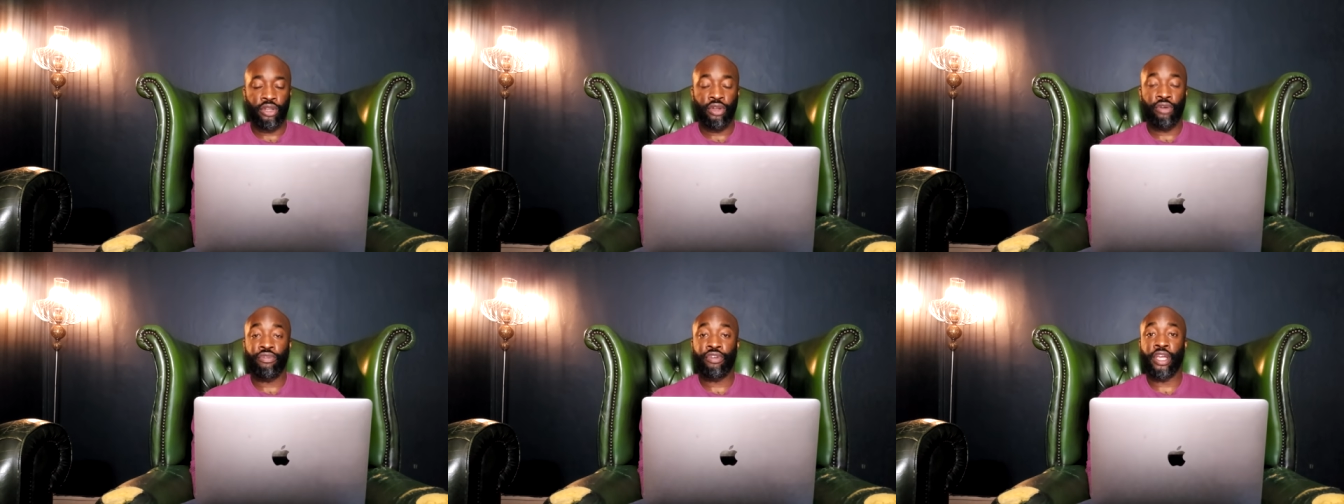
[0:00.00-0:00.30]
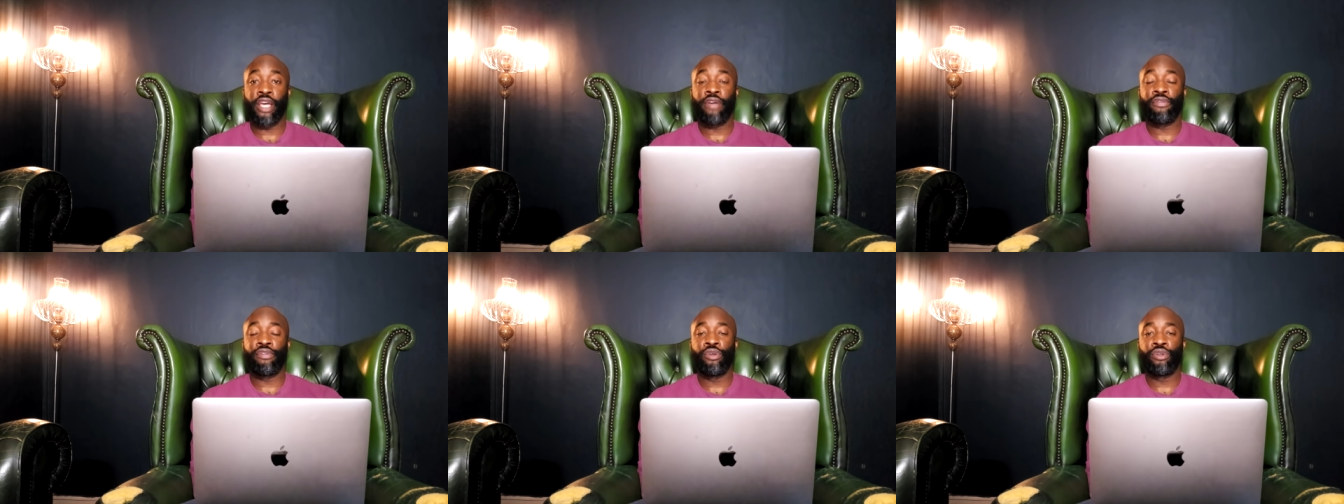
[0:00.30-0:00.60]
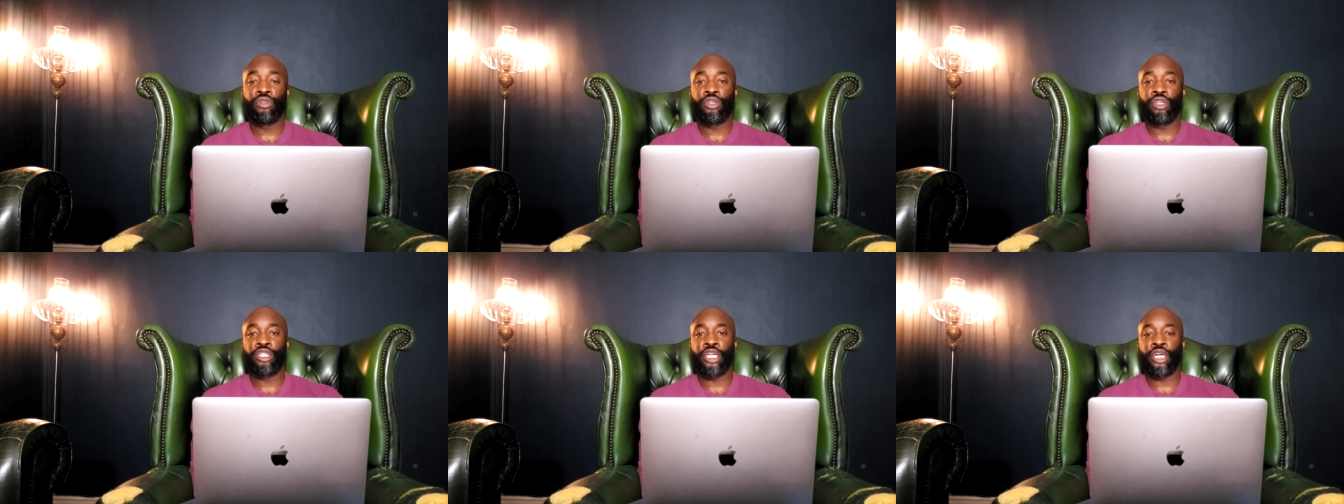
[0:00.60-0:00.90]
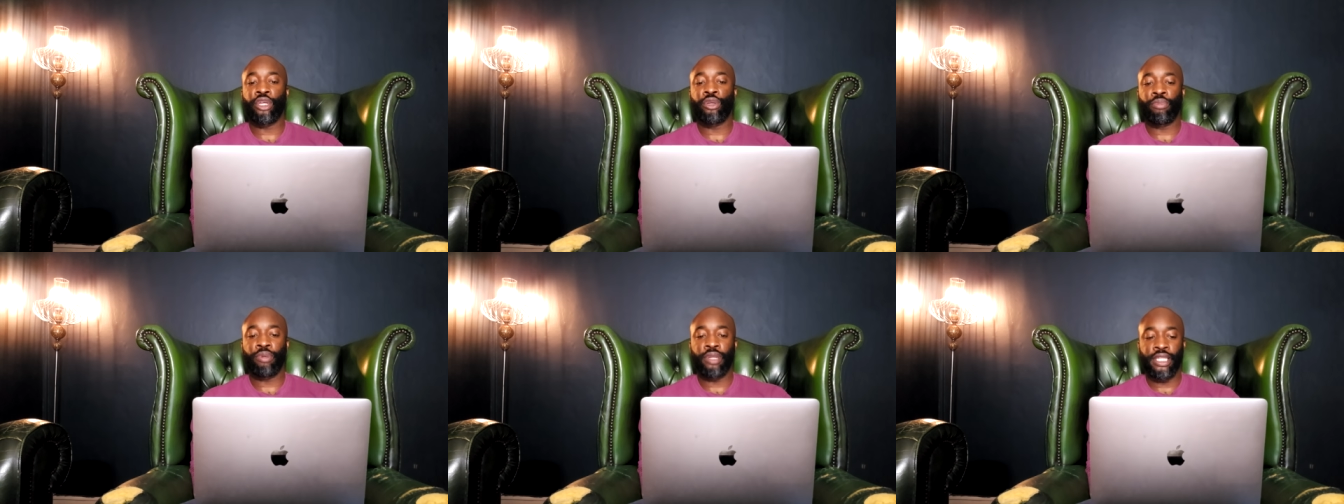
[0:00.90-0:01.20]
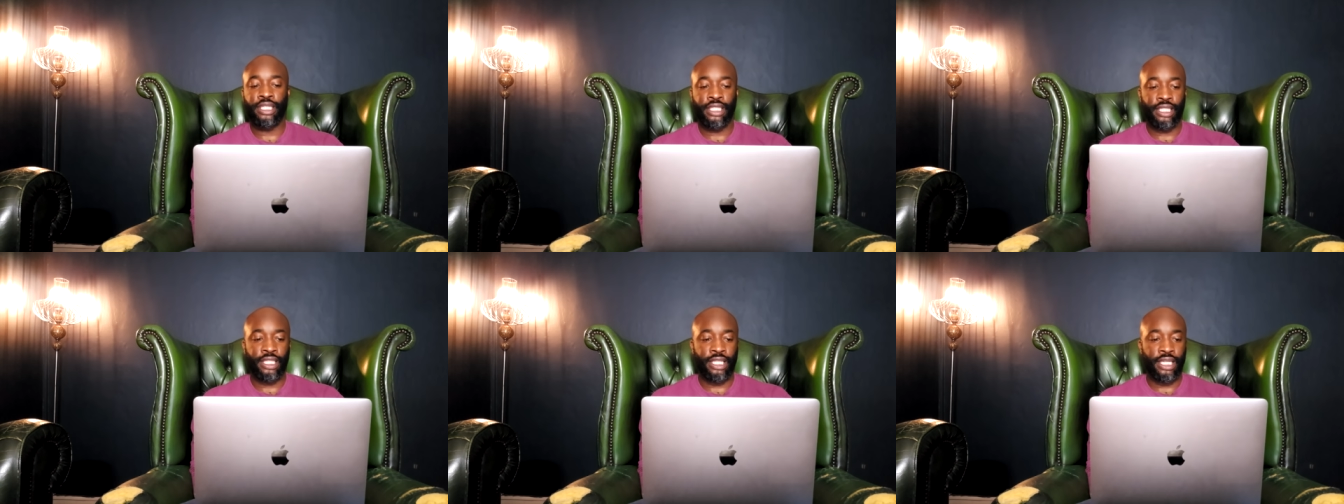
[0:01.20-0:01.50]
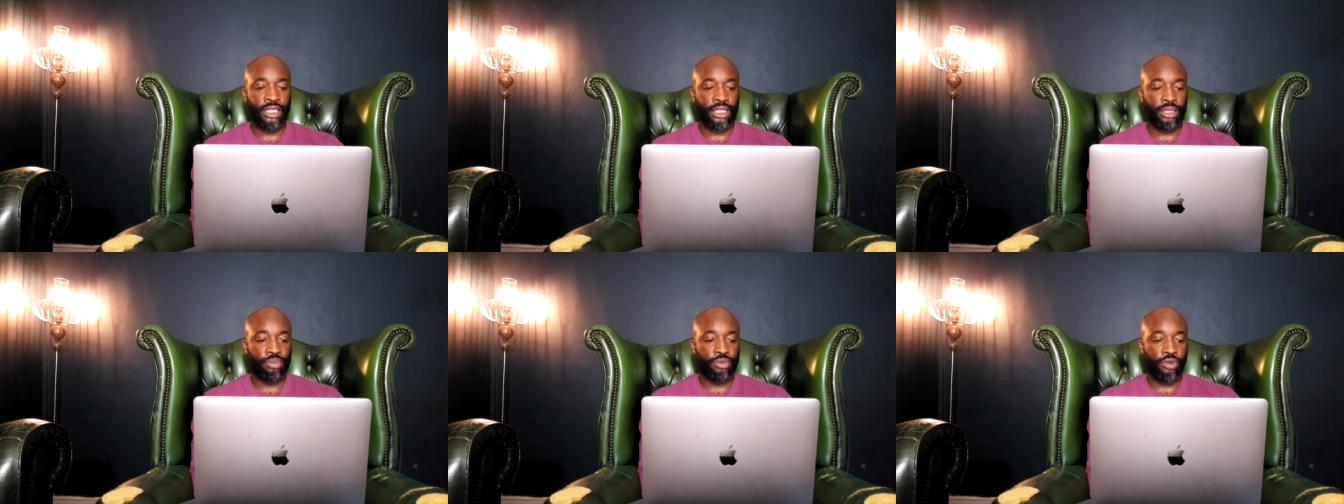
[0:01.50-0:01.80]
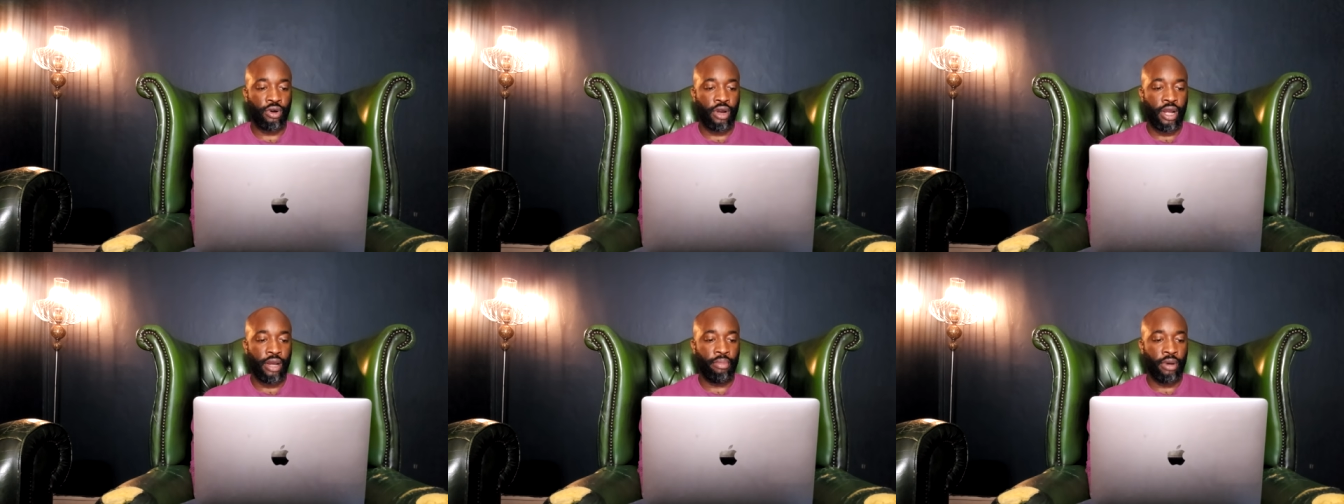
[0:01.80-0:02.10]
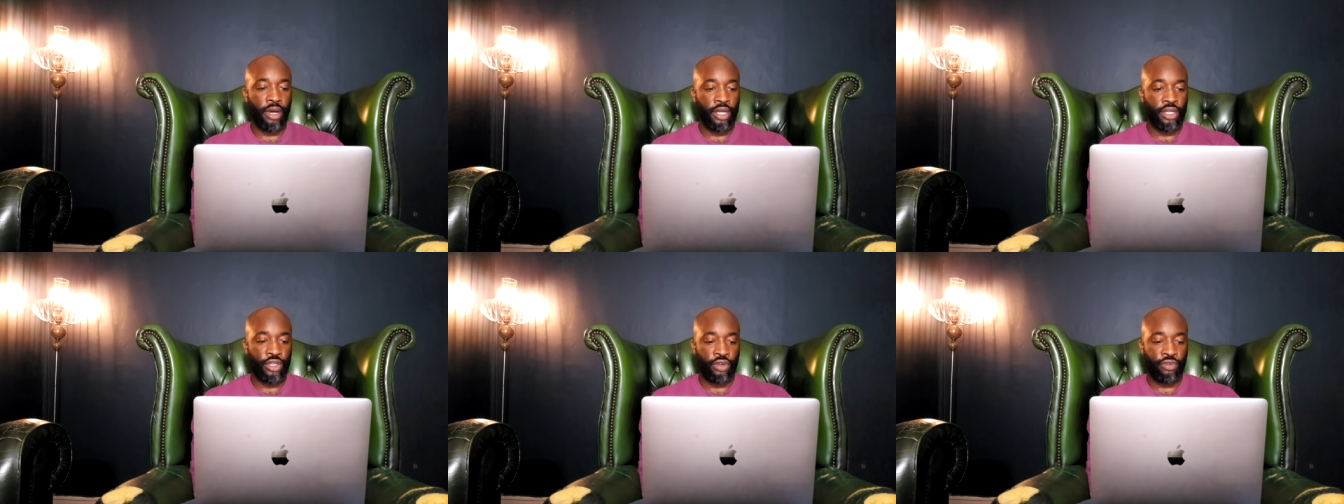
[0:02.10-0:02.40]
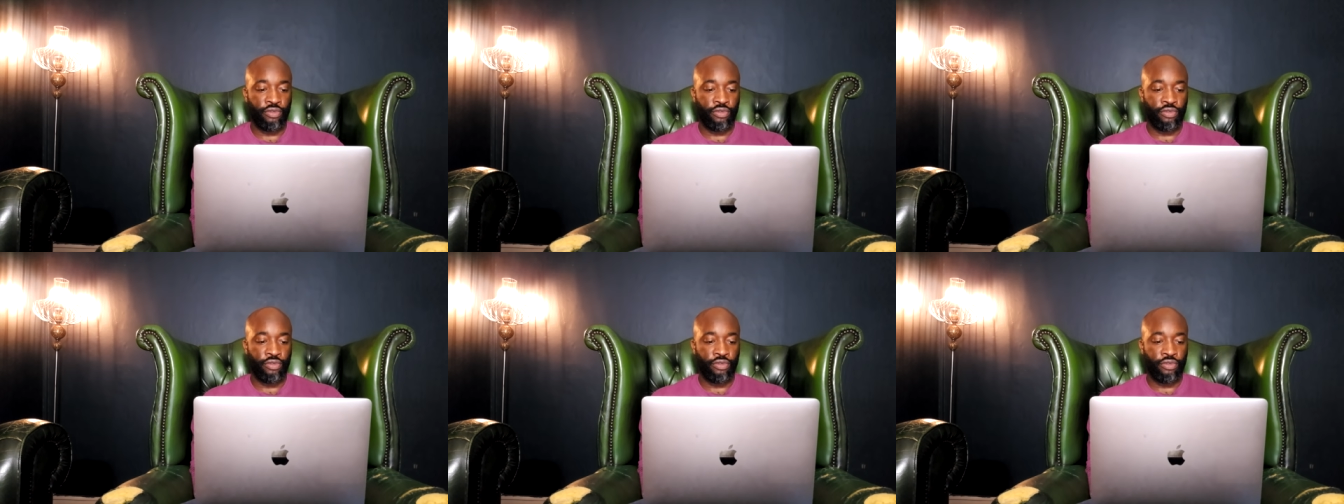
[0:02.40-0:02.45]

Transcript: Don't forget, if you're new to the channel, please hit that subscribe button.